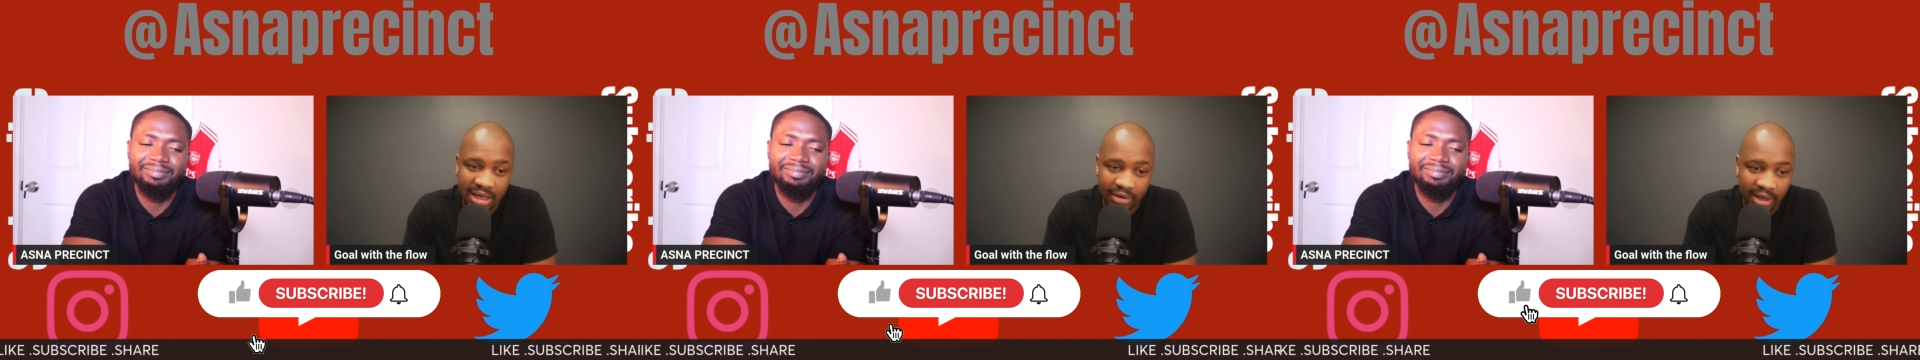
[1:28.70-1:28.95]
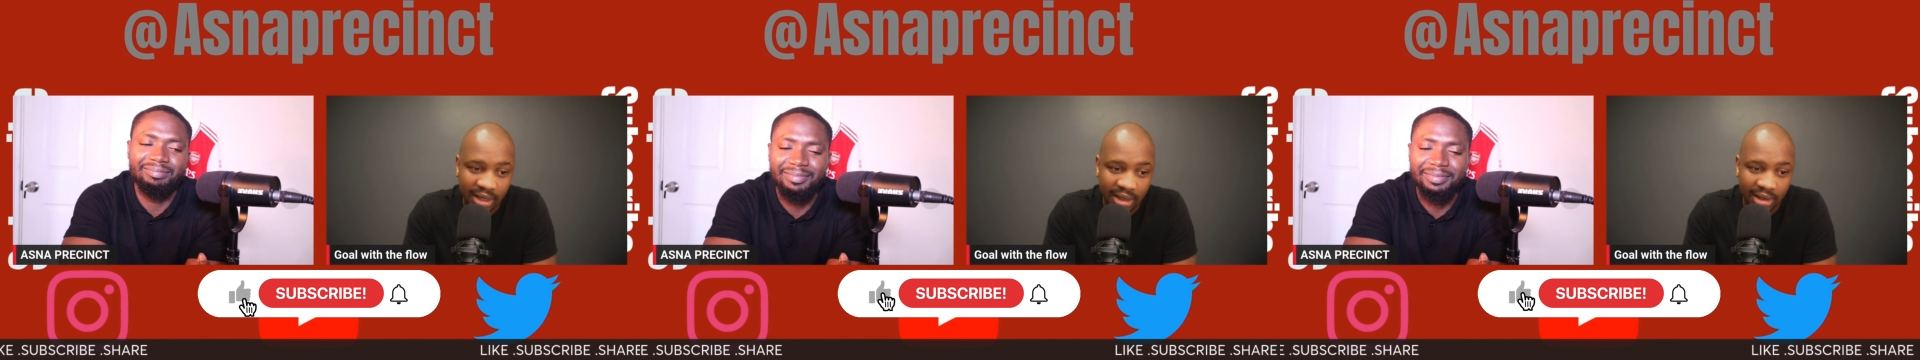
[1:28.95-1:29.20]

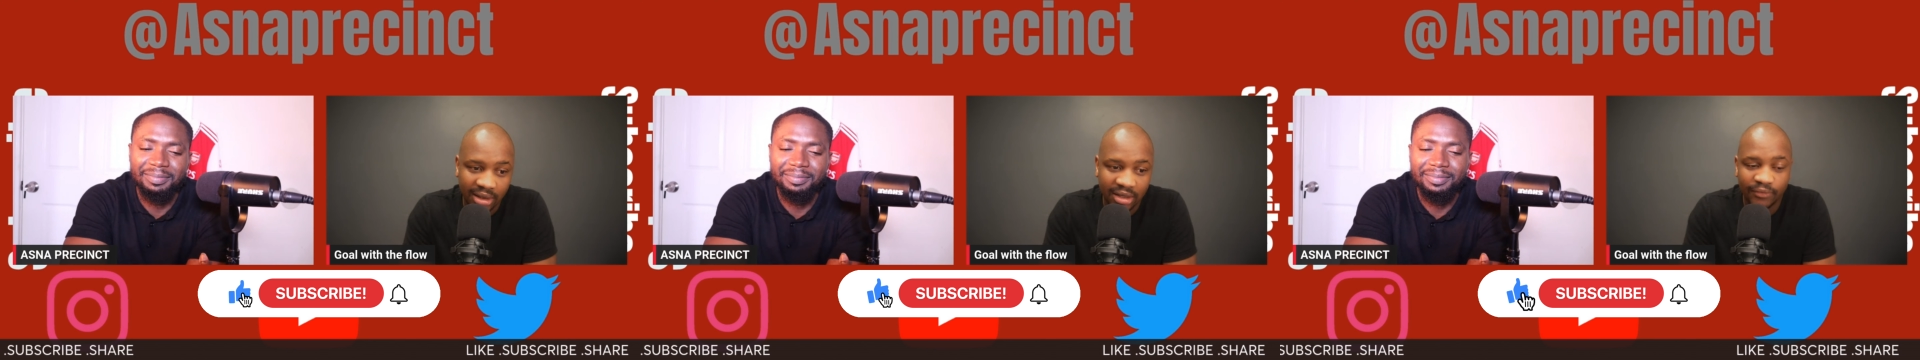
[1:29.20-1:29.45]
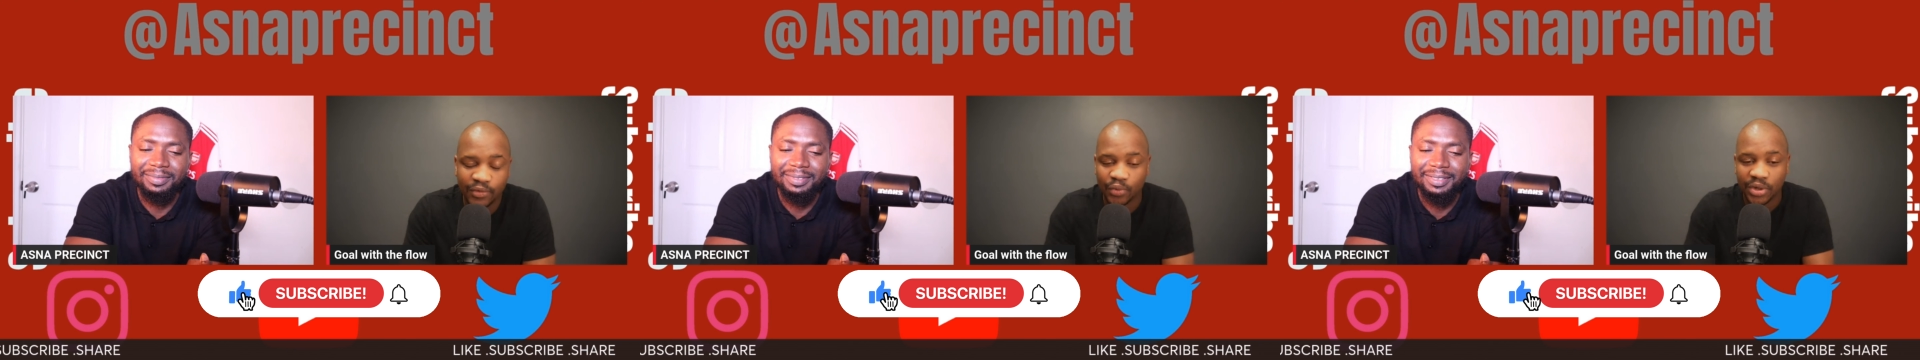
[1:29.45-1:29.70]
Speaker 1: eh,
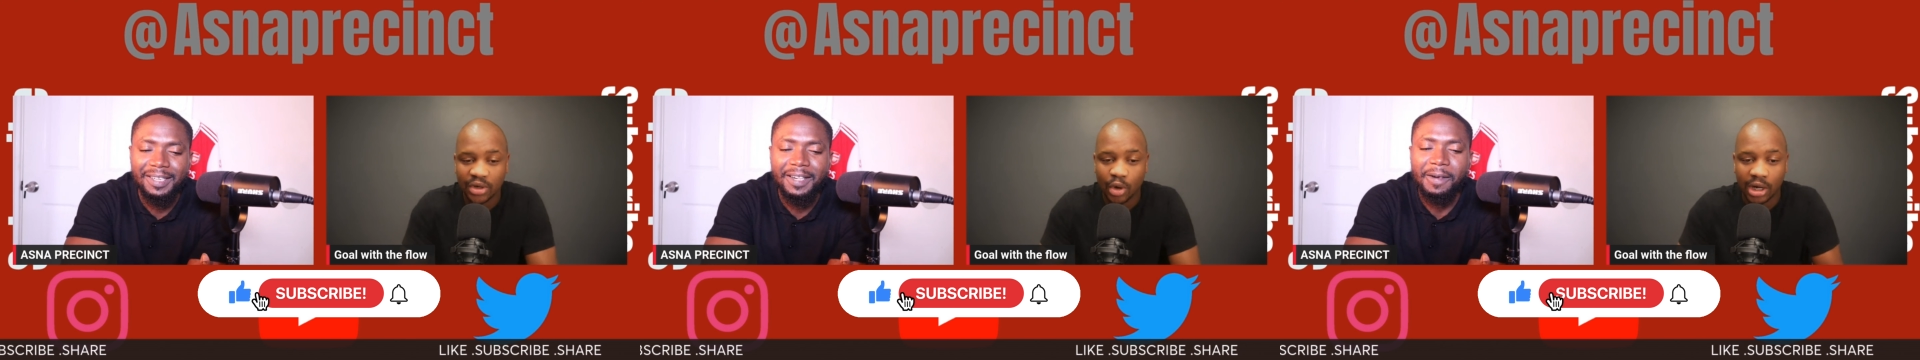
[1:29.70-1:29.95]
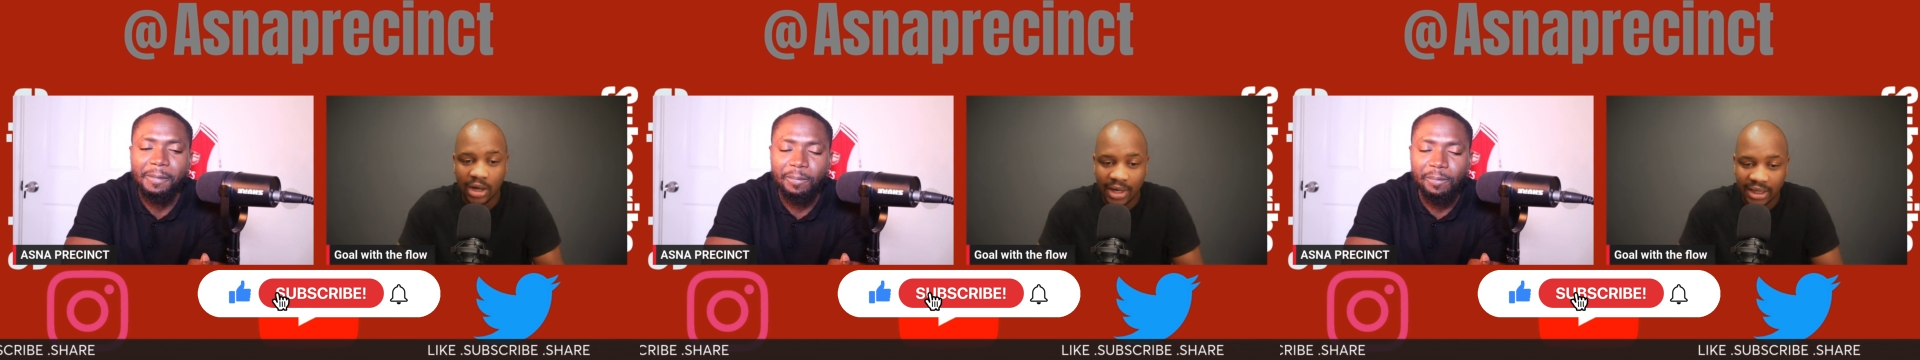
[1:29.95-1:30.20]
if we win all
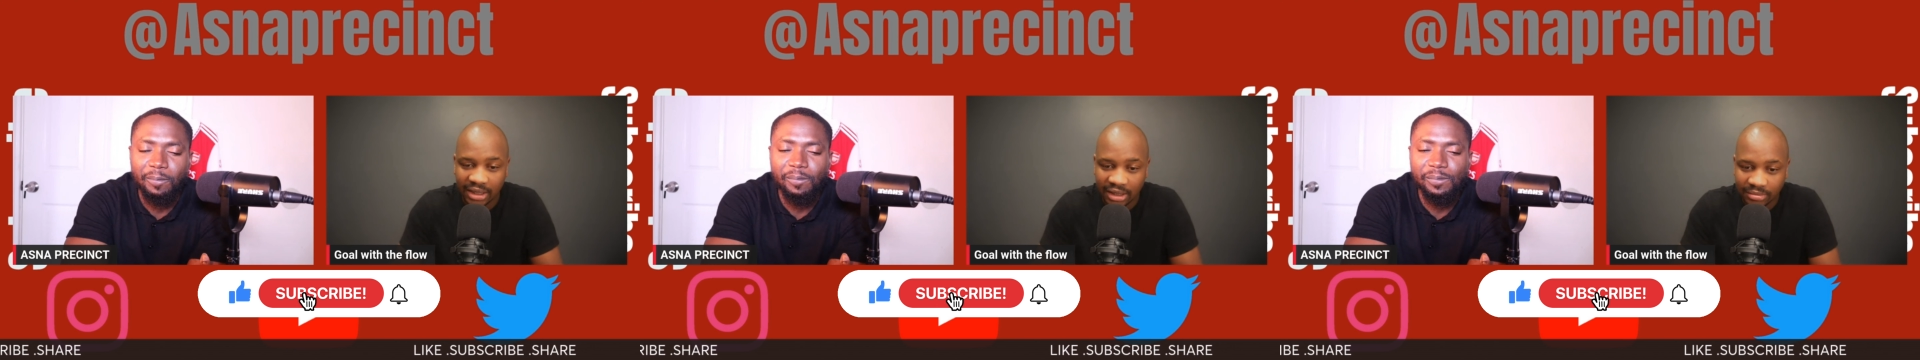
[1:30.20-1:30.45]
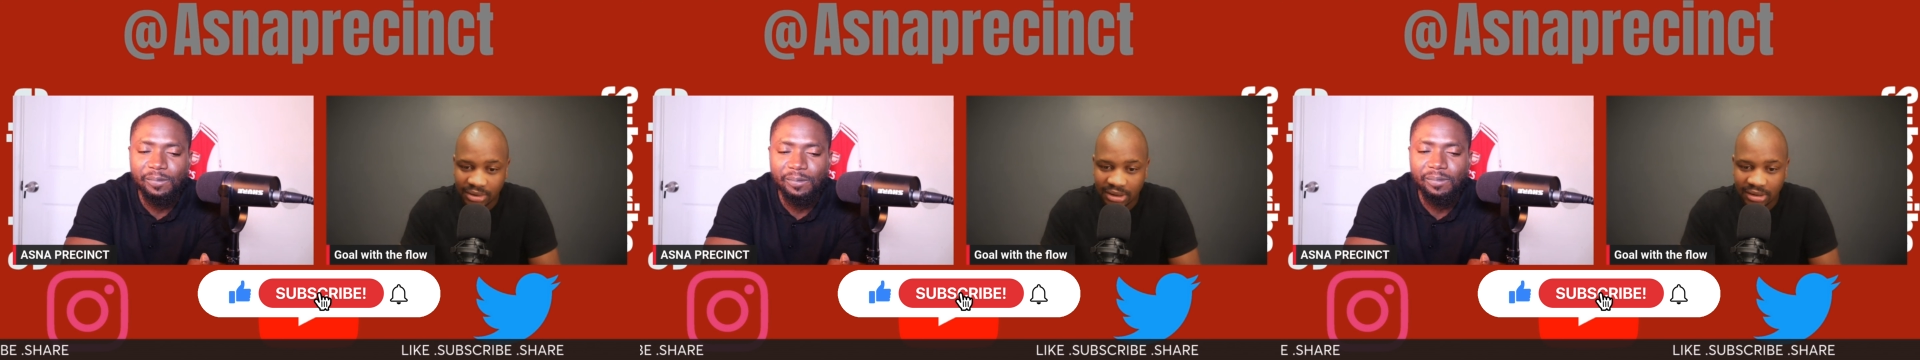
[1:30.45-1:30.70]
mm. our hmm.
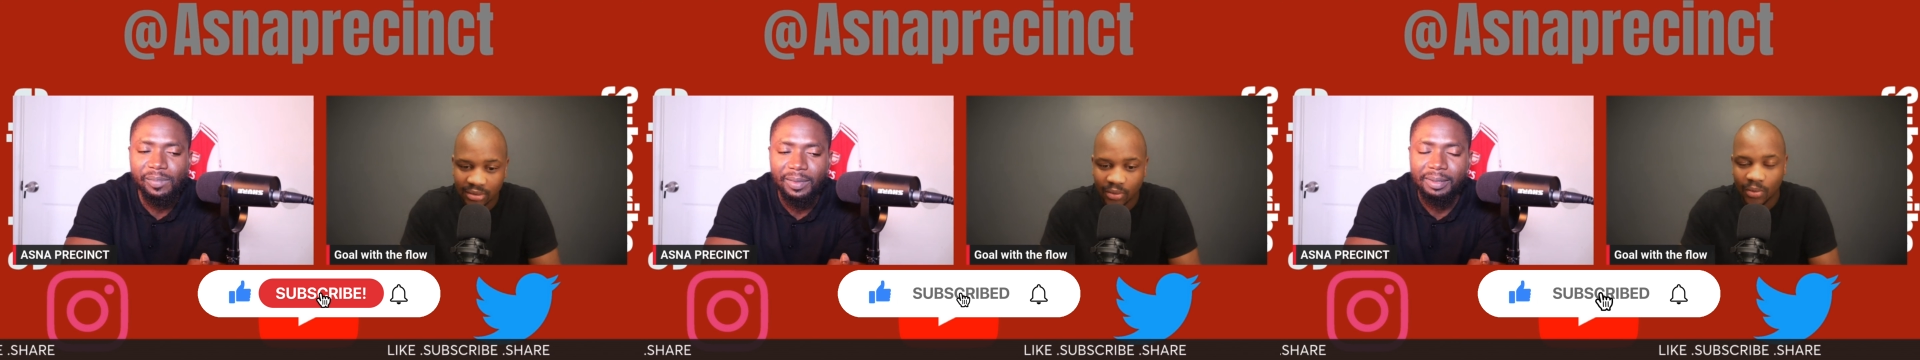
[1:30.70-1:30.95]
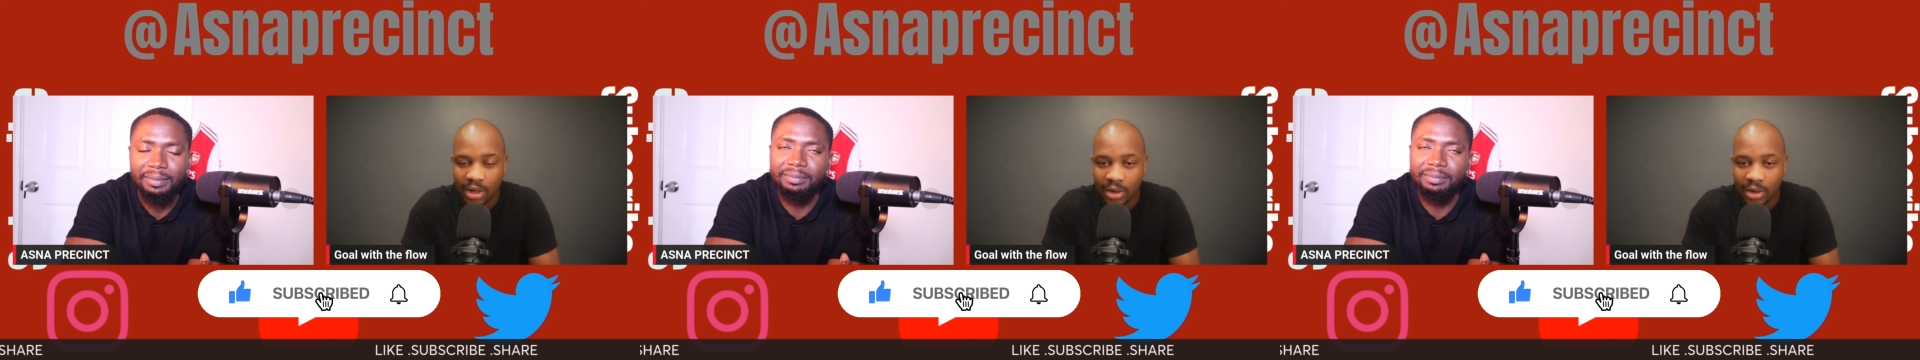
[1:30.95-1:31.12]
games 1